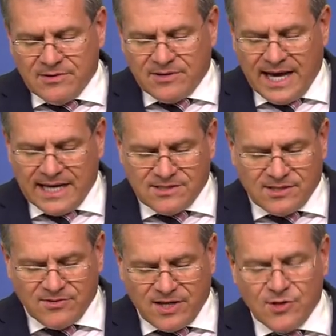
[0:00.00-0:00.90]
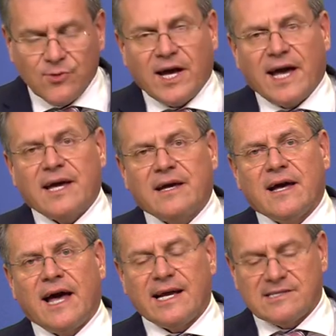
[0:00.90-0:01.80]
that the UK
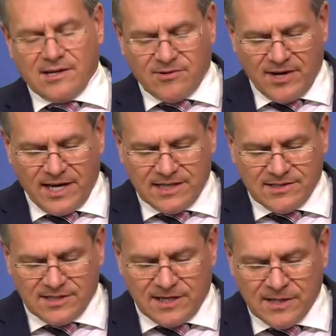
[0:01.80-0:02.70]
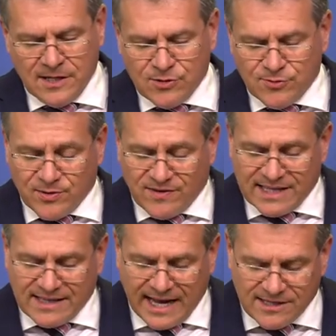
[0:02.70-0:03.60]
has agreed uh, to provide
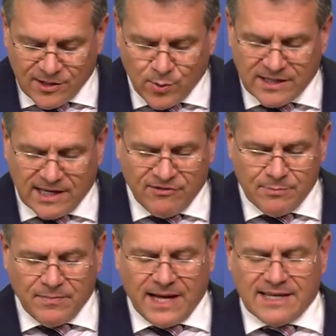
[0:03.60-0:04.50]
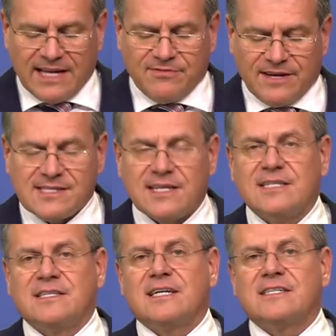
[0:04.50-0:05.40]
adequate equipment and
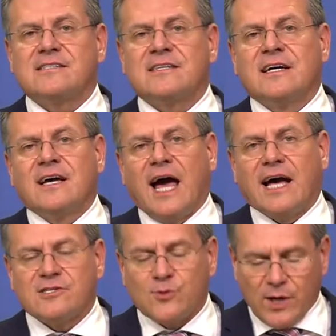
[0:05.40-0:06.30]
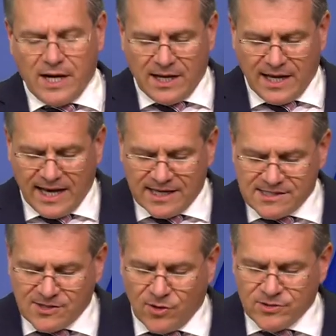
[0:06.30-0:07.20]
facilities as well as
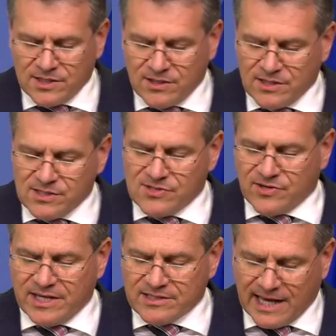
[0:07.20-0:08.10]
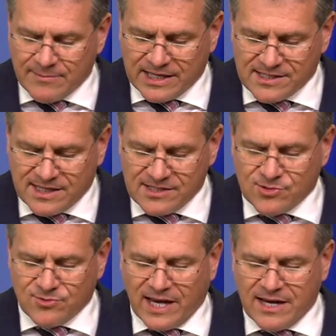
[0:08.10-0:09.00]
continuous real-time access
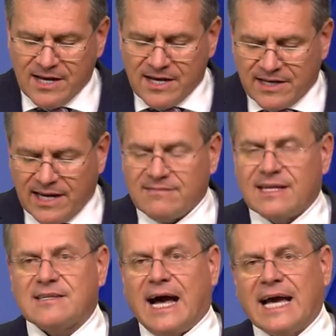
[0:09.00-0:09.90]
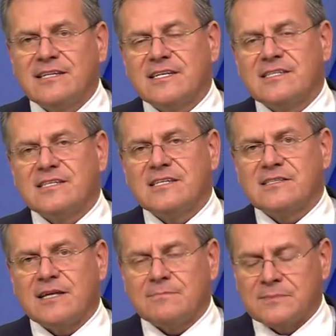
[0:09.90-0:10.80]
to the relevant IT
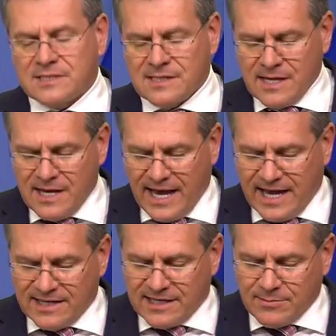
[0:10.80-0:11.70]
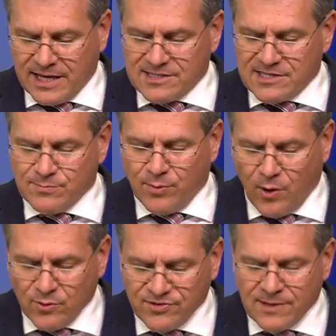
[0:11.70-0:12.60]
systems and databases
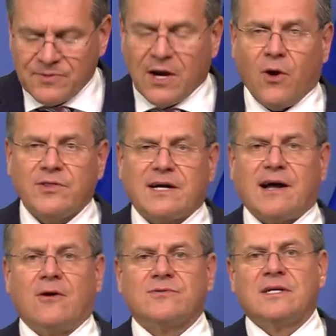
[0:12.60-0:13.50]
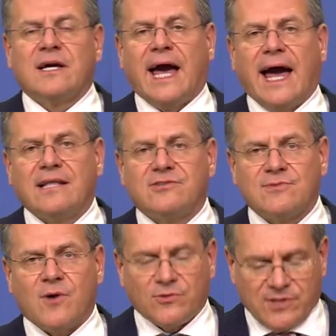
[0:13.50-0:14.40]
both on the ground and
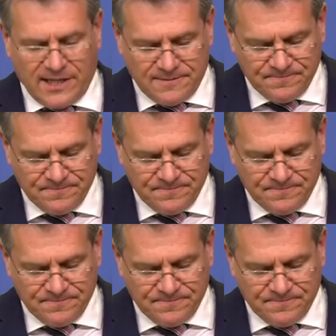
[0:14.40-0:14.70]
remotely.